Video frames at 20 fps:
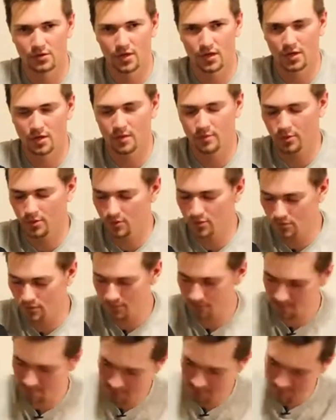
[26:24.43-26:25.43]
kind of blue.
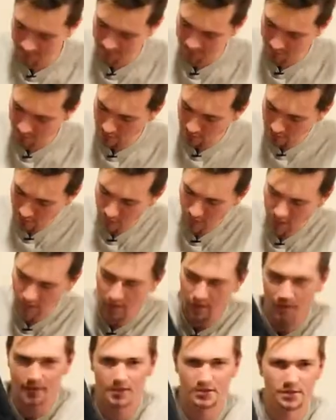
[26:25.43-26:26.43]

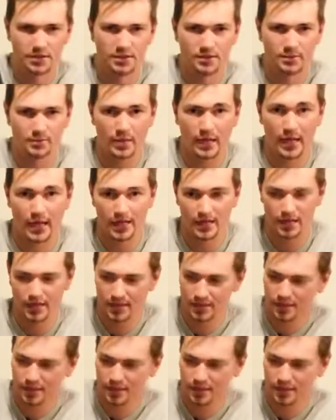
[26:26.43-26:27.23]
This is black,